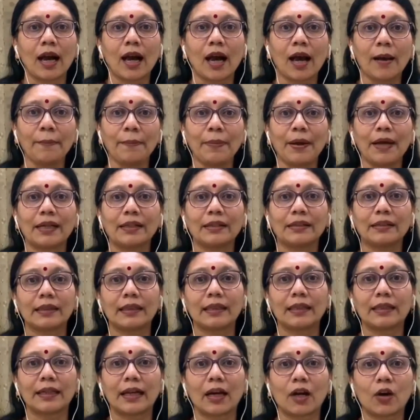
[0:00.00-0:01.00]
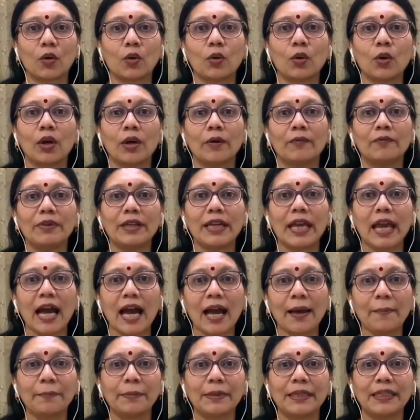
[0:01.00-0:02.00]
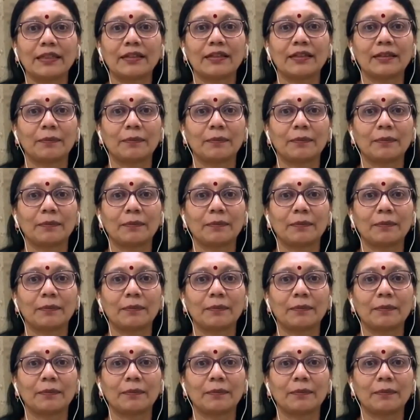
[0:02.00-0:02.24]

Up until now, we have been